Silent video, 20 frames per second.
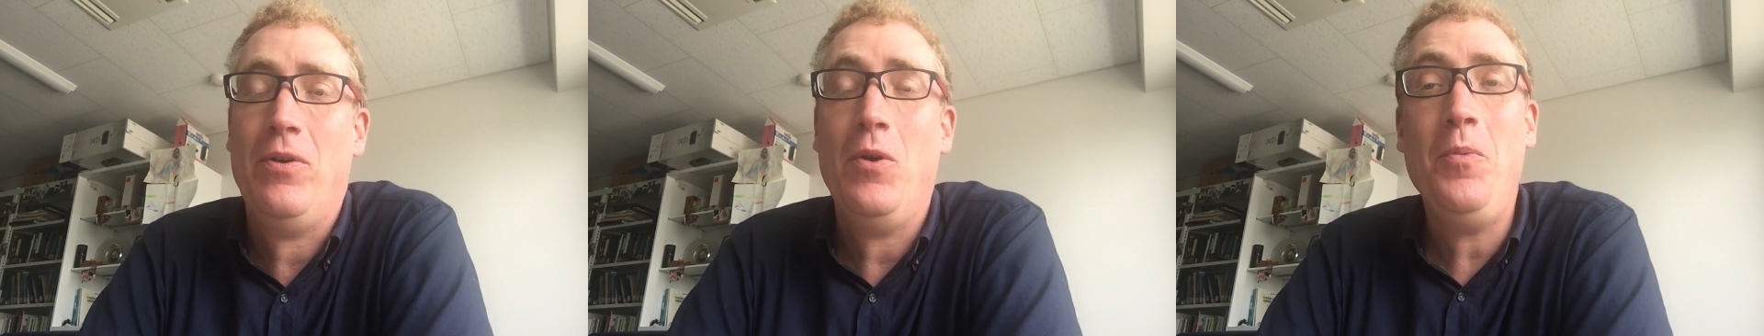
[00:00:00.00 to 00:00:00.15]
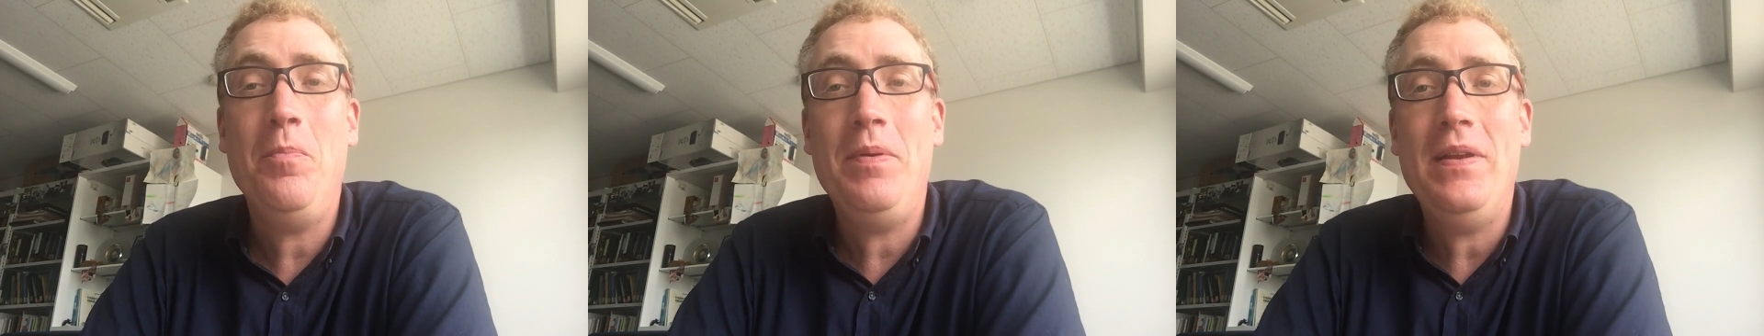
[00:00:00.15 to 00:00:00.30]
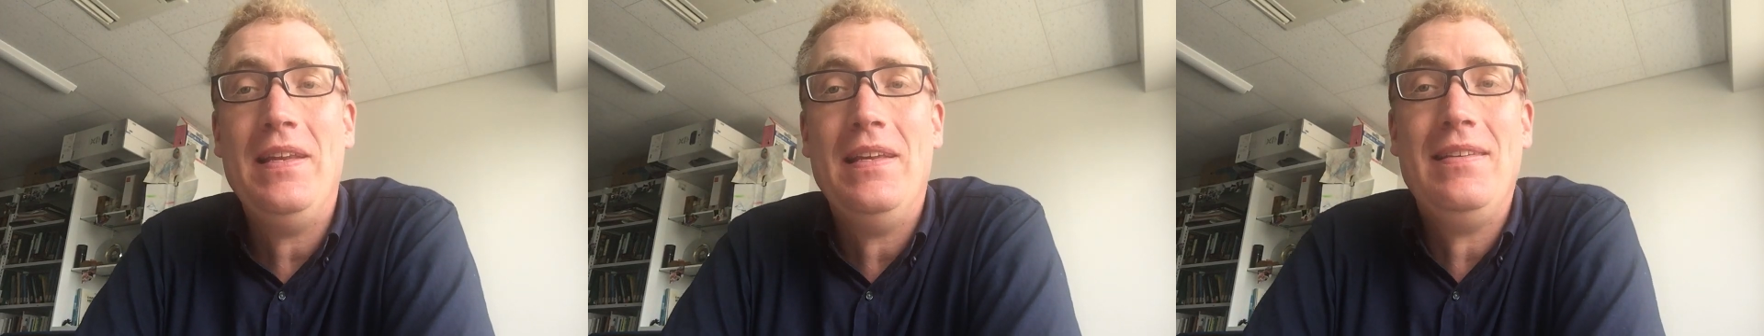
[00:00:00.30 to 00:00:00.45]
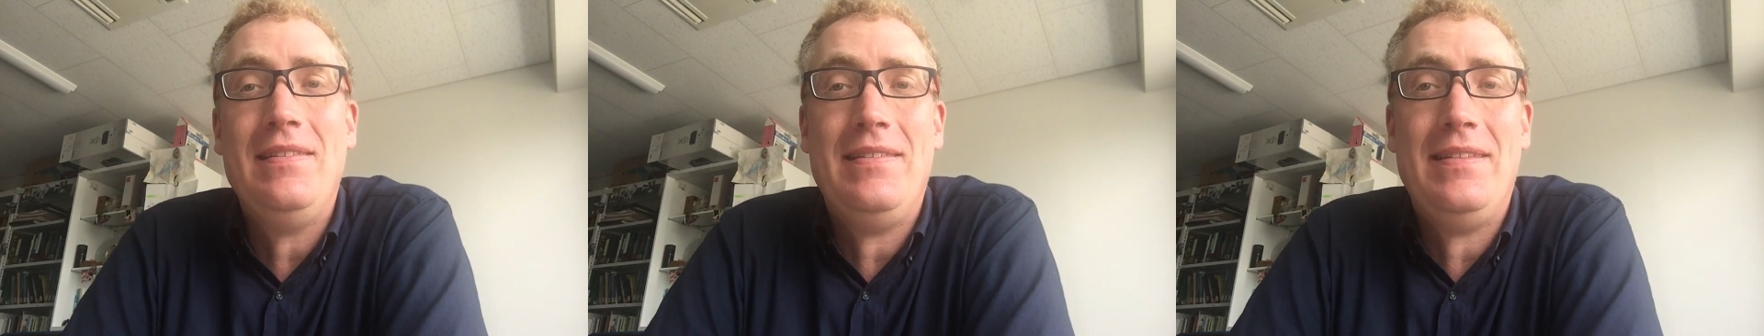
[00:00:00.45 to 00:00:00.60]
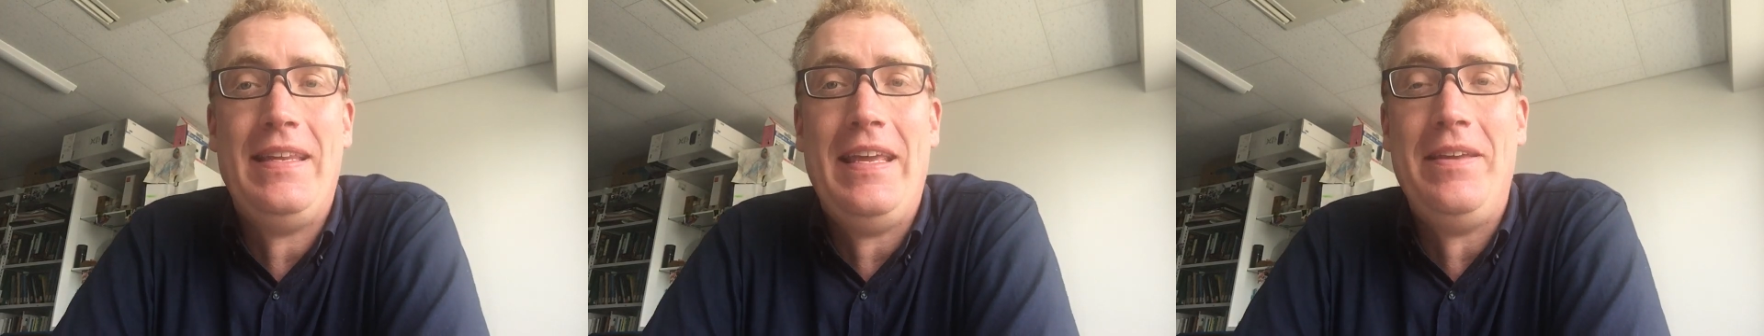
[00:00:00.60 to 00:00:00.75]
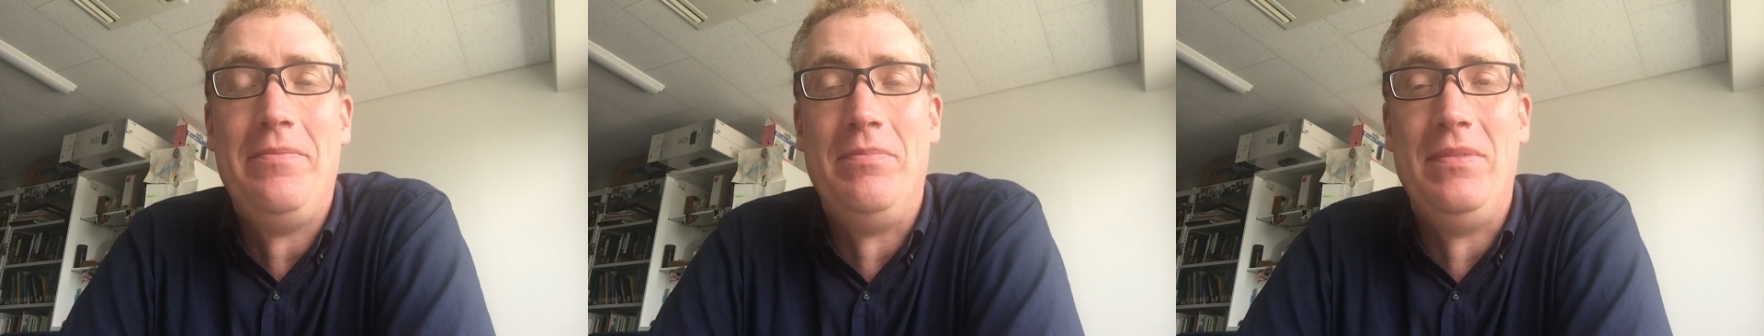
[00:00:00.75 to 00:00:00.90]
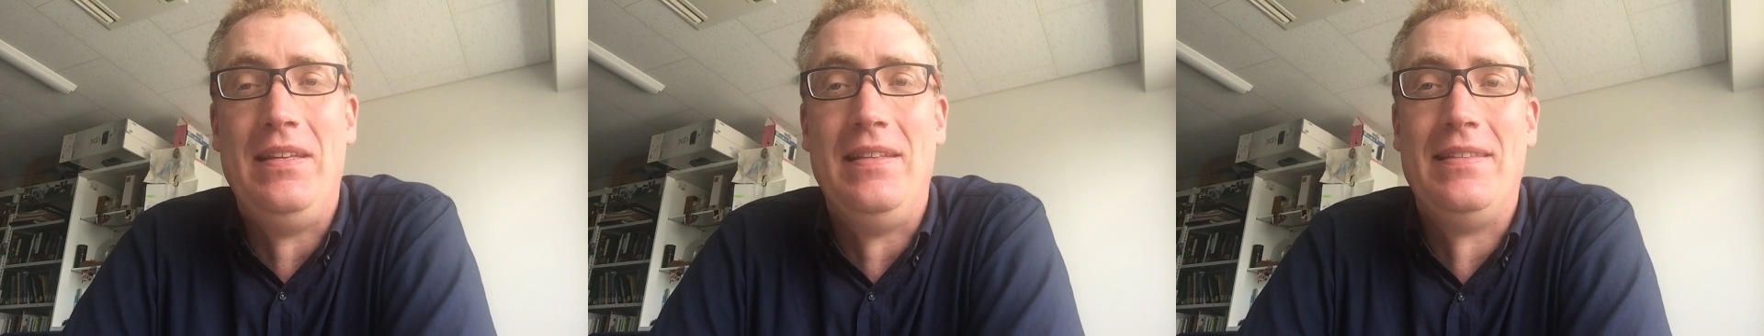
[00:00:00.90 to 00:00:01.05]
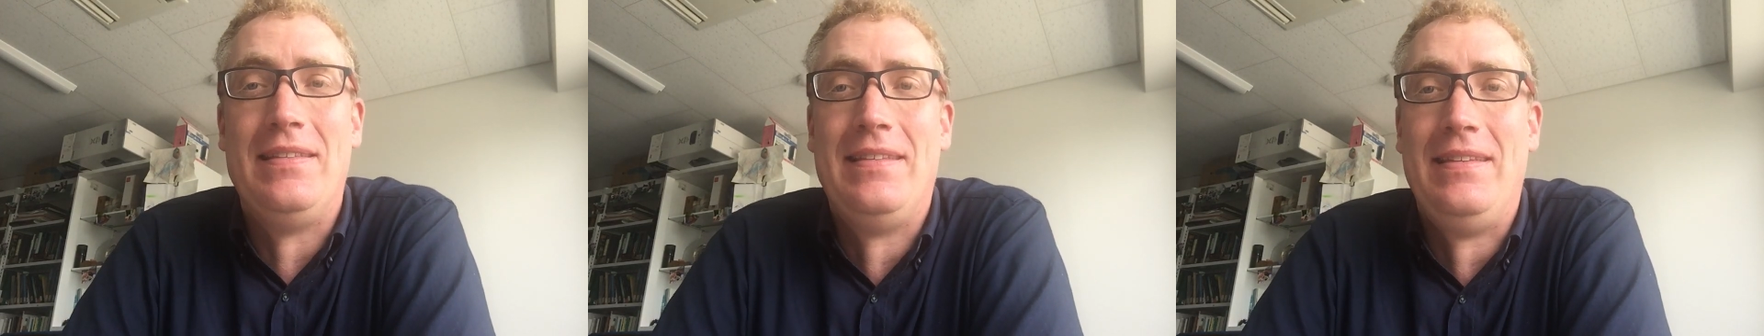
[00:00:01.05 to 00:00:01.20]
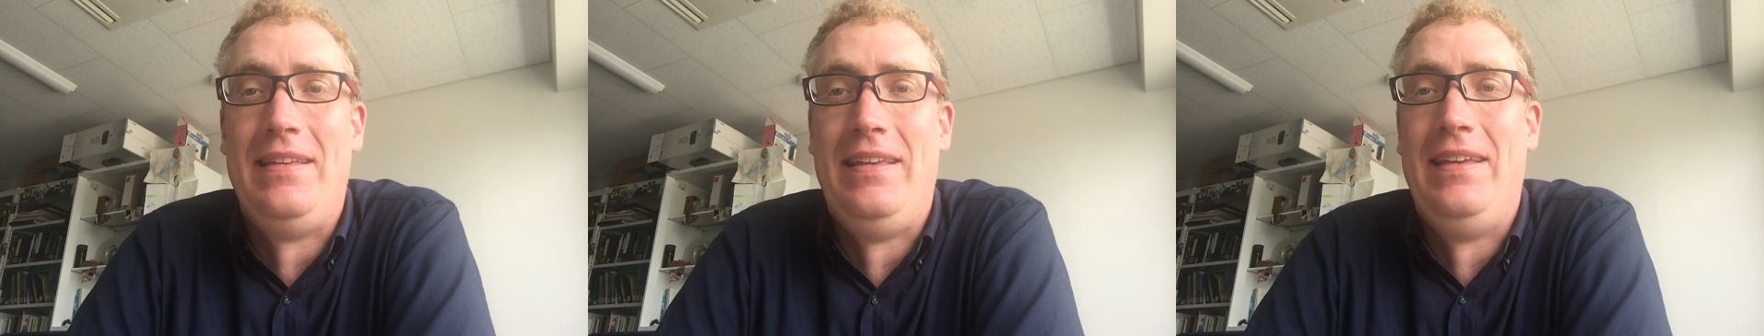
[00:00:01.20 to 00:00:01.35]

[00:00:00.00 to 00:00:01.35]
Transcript: opening statements